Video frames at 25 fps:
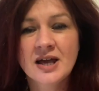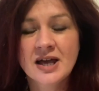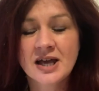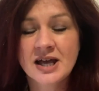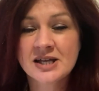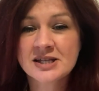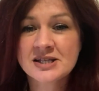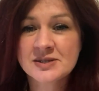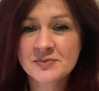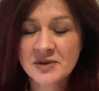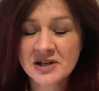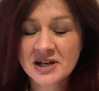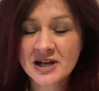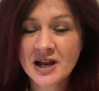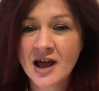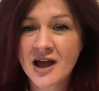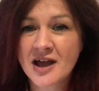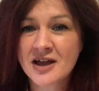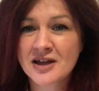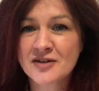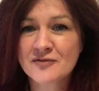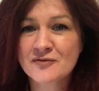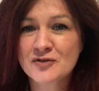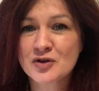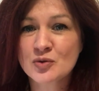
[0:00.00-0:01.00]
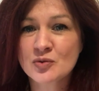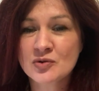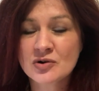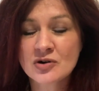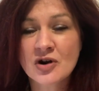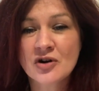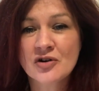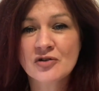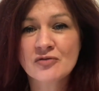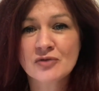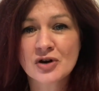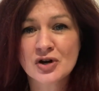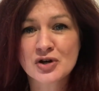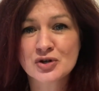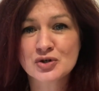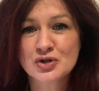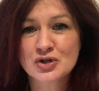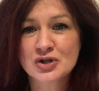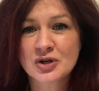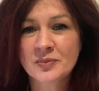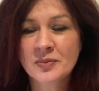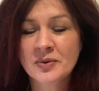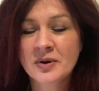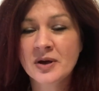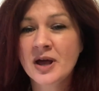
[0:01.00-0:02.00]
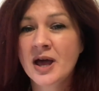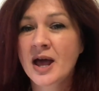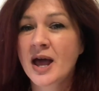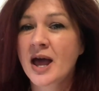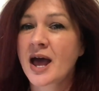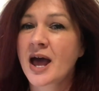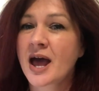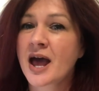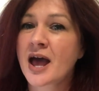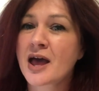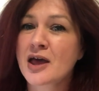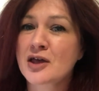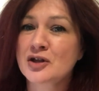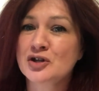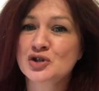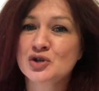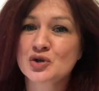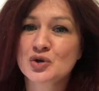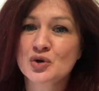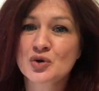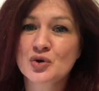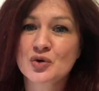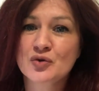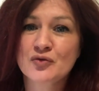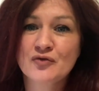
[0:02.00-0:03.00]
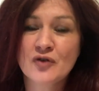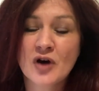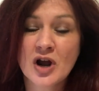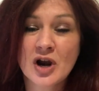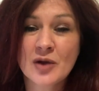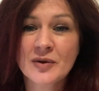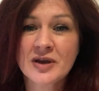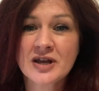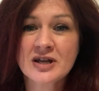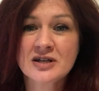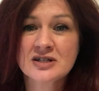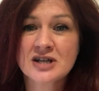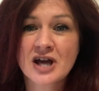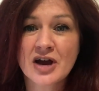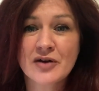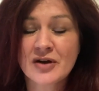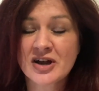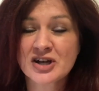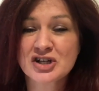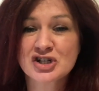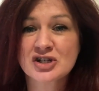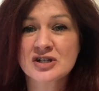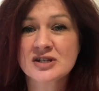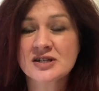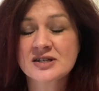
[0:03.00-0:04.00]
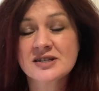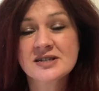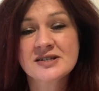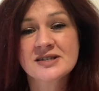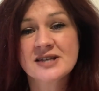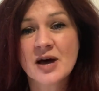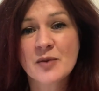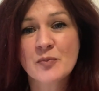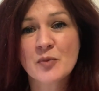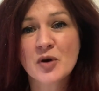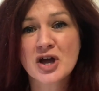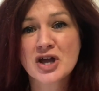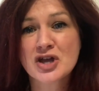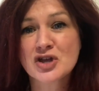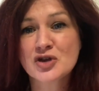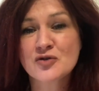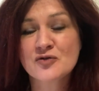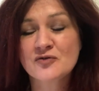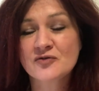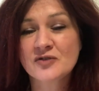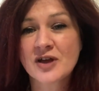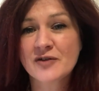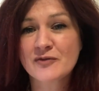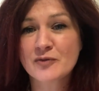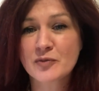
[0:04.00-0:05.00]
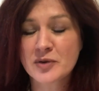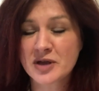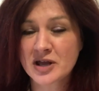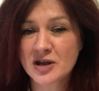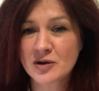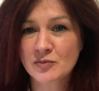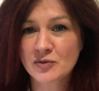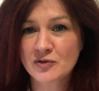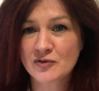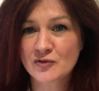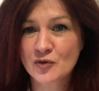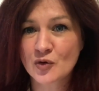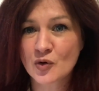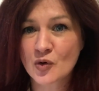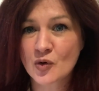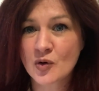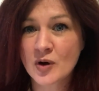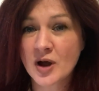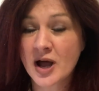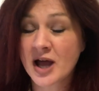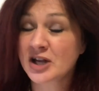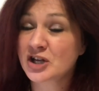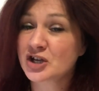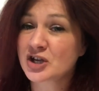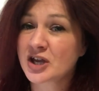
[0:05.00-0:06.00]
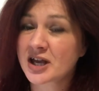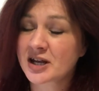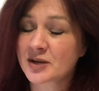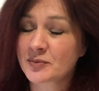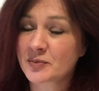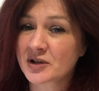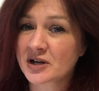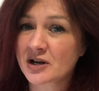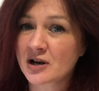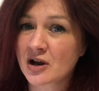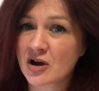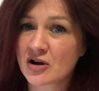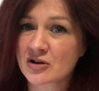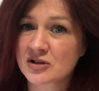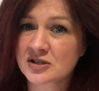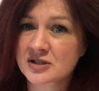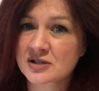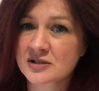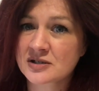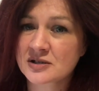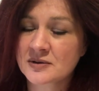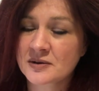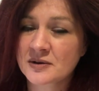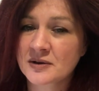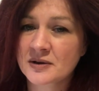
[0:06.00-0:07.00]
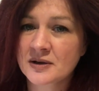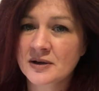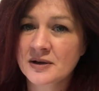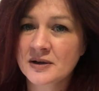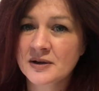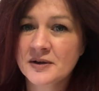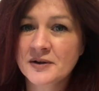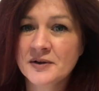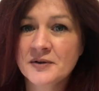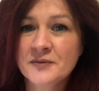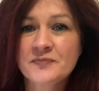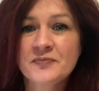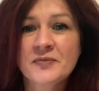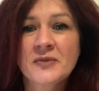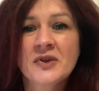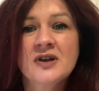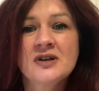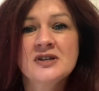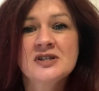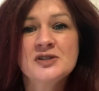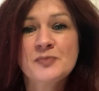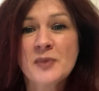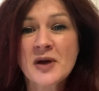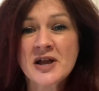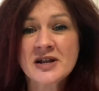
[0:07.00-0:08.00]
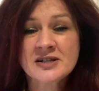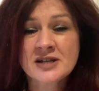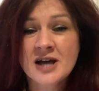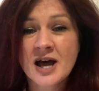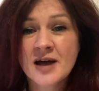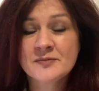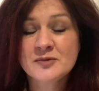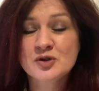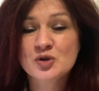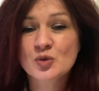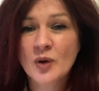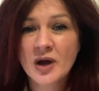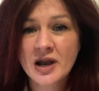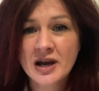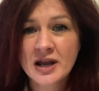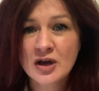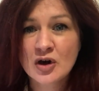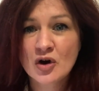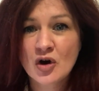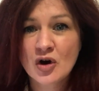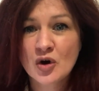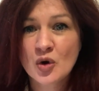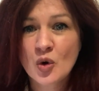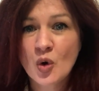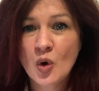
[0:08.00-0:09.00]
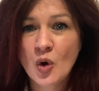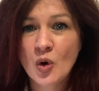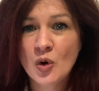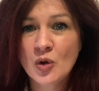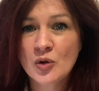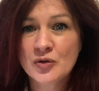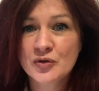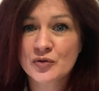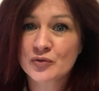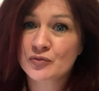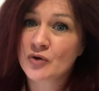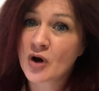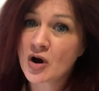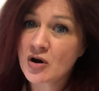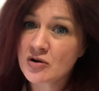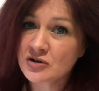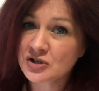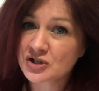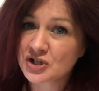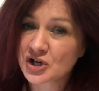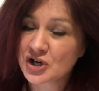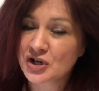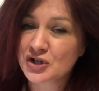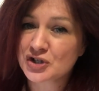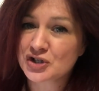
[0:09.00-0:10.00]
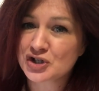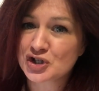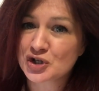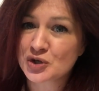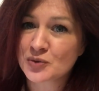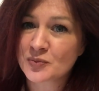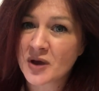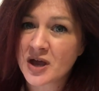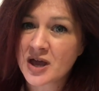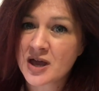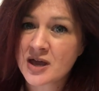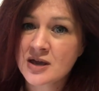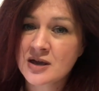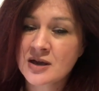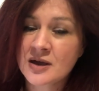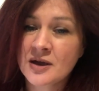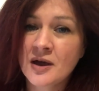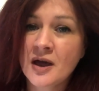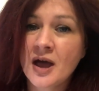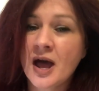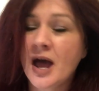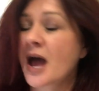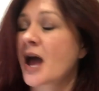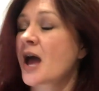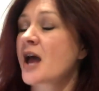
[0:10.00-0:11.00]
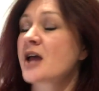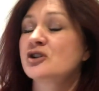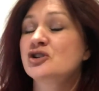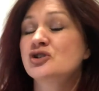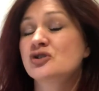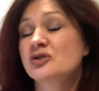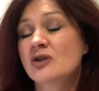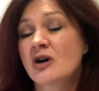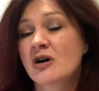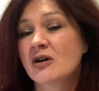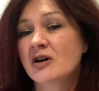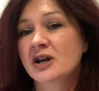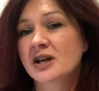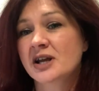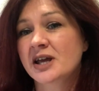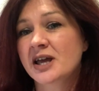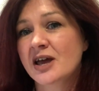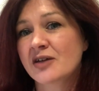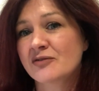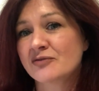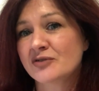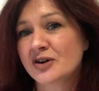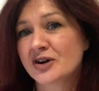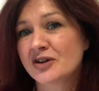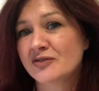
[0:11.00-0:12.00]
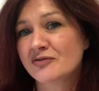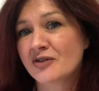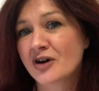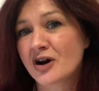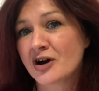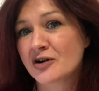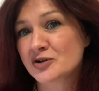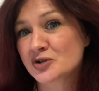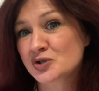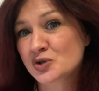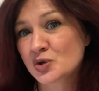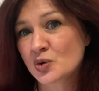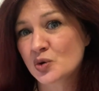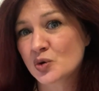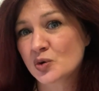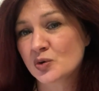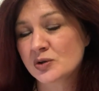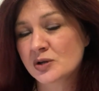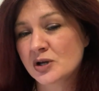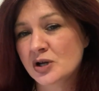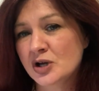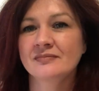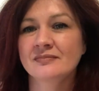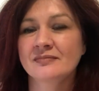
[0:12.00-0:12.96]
It's a bit like if you were on a road trip and you're following directions to somewhere you've never been before and you get a bit lost. Spend time dwelling on all the wrong turns you make and you're not going to get very far at all.